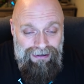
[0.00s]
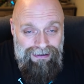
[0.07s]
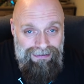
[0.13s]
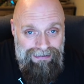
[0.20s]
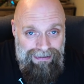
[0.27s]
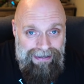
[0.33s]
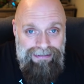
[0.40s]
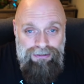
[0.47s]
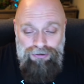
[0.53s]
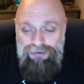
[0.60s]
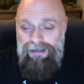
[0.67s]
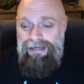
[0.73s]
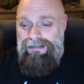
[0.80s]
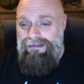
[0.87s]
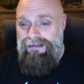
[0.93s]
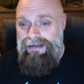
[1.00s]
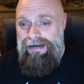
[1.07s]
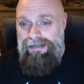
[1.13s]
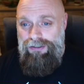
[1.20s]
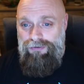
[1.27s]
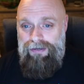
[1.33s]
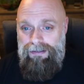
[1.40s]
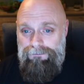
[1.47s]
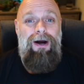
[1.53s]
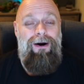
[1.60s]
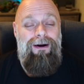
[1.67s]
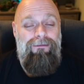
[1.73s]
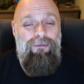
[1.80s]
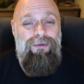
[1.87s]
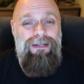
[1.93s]
nitrite to nitrate. All
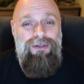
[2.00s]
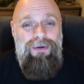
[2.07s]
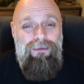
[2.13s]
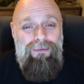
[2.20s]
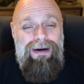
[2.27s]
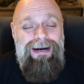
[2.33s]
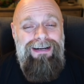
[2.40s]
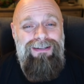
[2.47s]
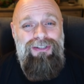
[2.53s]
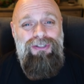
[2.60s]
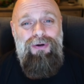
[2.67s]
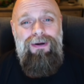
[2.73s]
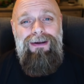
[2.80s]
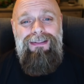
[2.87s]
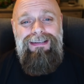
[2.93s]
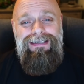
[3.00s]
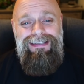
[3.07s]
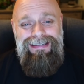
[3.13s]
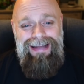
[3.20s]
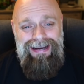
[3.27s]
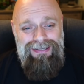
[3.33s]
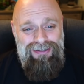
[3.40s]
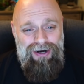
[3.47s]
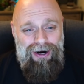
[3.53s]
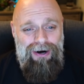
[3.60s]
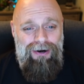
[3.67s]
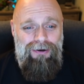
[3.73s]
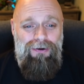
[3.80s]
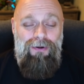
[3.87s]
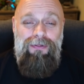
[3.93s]
right, everyone, so I wanted to show you this next
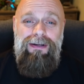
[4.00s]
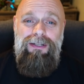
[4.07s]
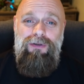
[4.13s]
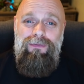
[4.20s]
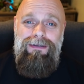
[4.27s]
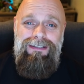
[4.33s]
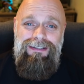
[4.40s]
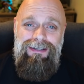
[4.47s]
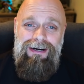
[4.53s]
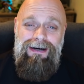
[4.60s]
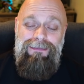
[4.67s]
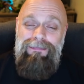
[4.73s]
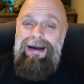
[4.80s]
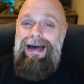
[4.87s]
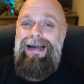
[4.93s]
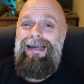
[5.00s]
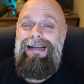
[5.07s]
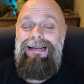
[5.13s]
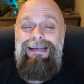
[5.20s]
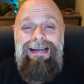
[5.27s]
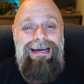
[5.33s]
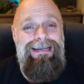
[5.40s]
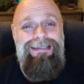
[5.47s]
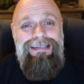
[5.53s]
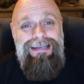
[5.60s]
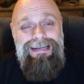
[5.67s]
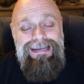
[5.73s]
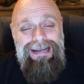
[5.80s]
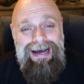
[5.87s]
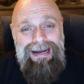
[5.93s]
article. This was done back in
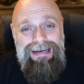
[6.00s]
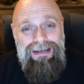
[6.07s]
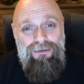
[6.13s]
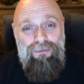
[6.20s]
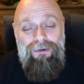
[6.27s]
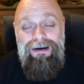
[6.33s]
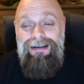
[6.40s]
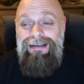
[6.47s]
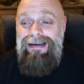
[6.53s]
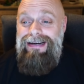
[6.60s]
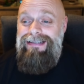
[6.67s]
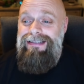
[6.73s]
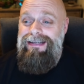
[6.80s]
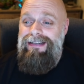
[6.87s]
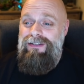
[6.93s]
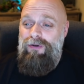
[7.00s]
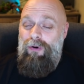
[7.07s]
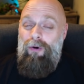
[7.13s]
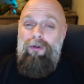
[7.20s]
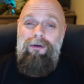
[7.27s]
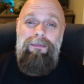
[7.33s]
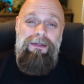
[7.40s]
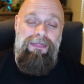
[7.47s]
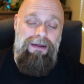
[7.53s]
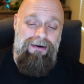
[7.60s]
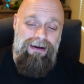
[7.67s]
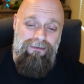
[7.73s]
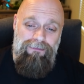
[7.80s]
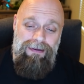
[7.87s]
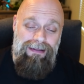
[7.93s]
1991. Yes, it is older, but there
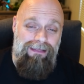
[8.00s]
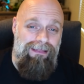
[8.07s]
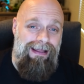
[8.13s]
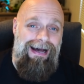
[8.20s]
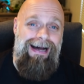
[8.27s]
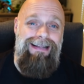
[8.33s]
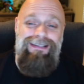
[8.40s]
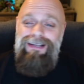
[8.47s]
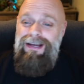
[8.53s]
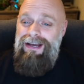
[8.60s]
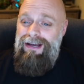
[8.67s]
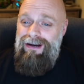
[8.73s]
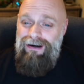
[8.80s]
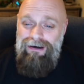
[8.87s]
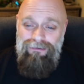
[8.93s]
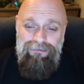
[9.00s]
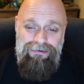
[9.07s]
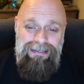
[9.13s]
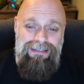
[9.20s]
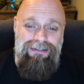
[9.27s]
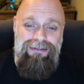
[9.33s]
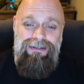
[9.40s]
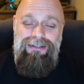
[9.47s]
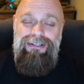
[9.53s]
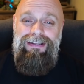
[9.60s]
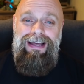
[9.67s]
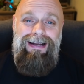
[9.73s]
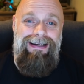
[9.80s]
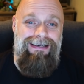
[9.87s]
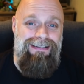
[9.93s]
have been lots of research
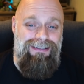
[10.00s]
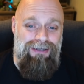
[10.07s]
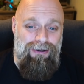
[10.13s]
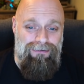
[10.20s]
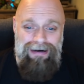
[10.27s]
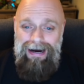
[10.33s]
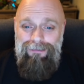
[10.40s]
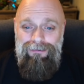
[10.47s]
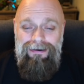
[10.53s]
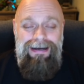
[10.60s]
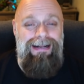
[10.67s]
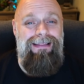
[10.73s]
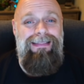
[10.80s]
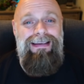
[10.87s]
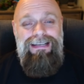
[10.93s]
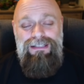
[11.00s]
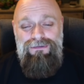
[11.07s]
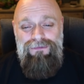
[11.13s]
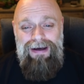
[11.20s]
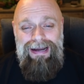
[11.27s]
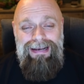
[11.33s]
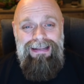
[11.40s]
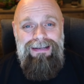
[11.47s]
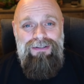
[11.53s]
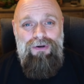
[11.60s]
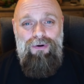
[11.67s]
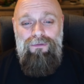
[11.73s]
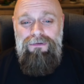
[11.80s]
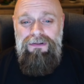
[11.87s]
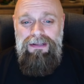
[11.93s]
that has corroborated these findings
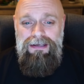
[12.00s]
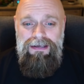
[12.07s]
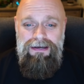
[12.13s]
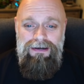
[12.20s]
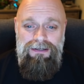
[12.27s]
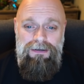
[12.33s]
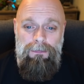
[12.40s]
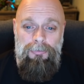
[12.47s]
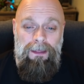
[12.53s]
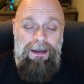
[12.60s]
over the years.